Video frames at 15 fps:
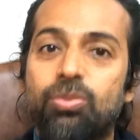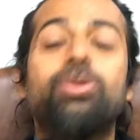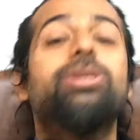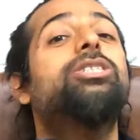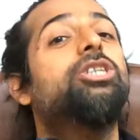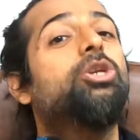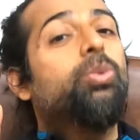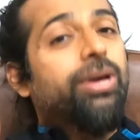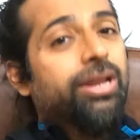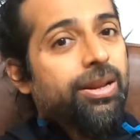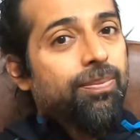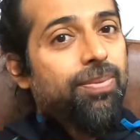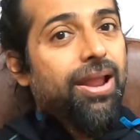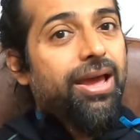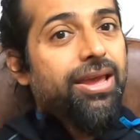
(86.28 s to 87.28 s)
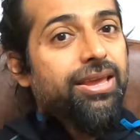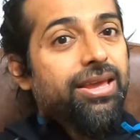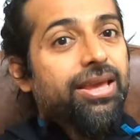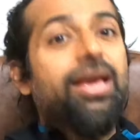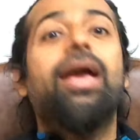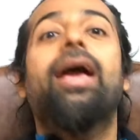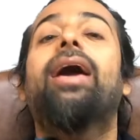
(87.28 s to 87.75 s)
which you can apply
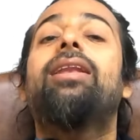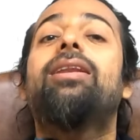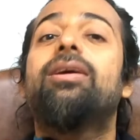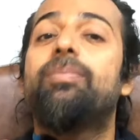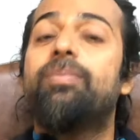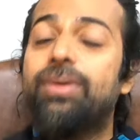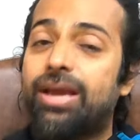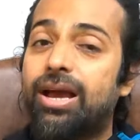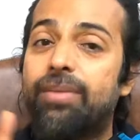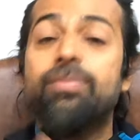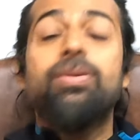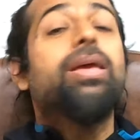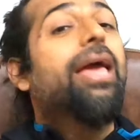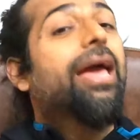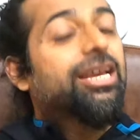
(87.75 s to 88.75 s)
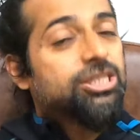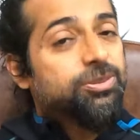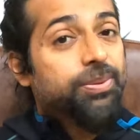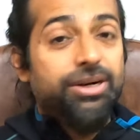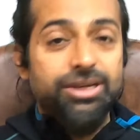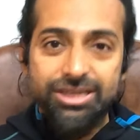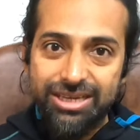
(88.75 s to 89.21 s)
and become
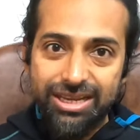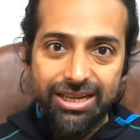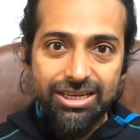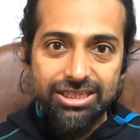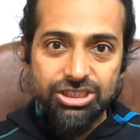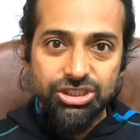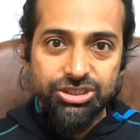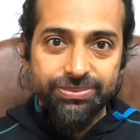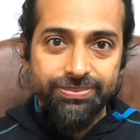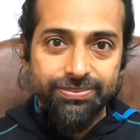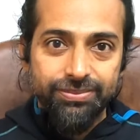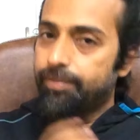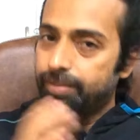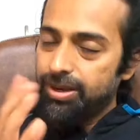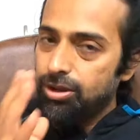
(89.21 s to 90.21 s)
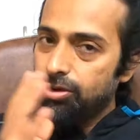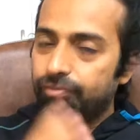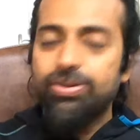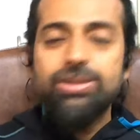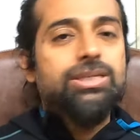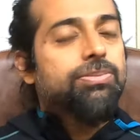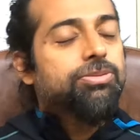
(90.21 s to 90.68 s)
expert in English. Many
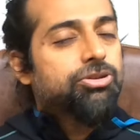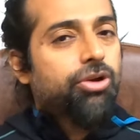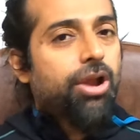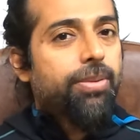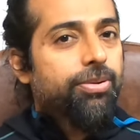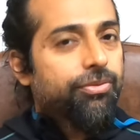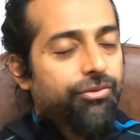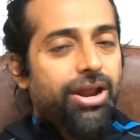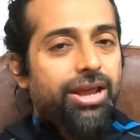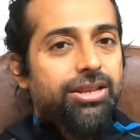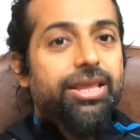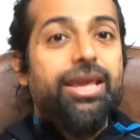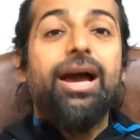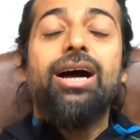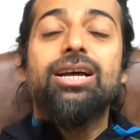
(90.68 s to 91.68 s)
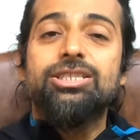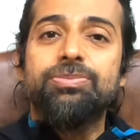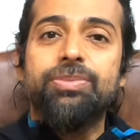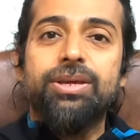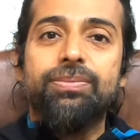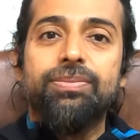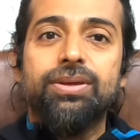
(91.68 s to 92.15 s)
of my subscriber friends, they
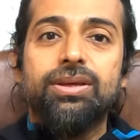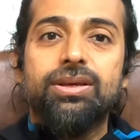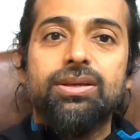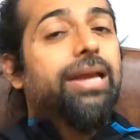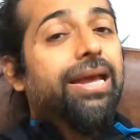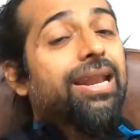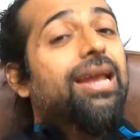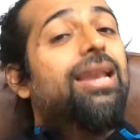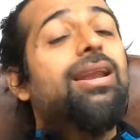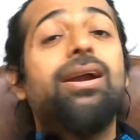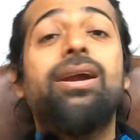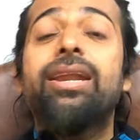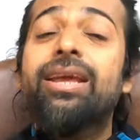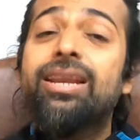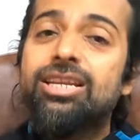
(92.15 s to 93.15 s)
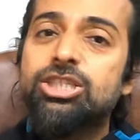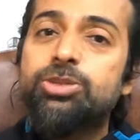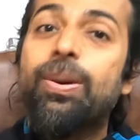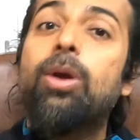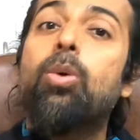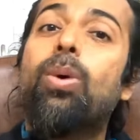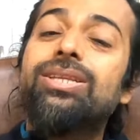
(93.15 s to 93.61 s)
ask me, can I learn
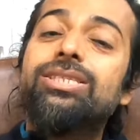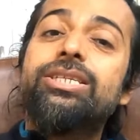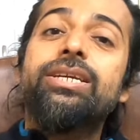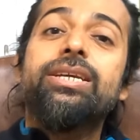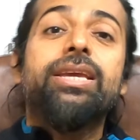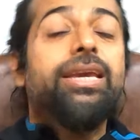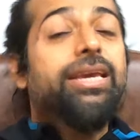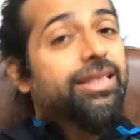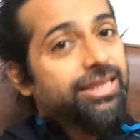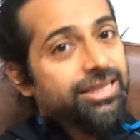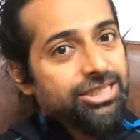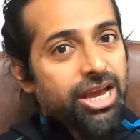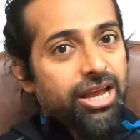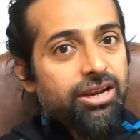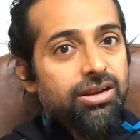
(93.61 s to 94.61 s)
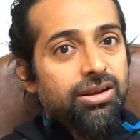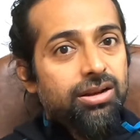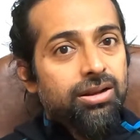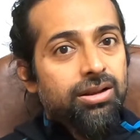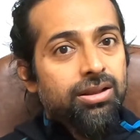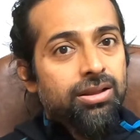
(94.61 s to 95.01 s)
English by watching Hindi channel?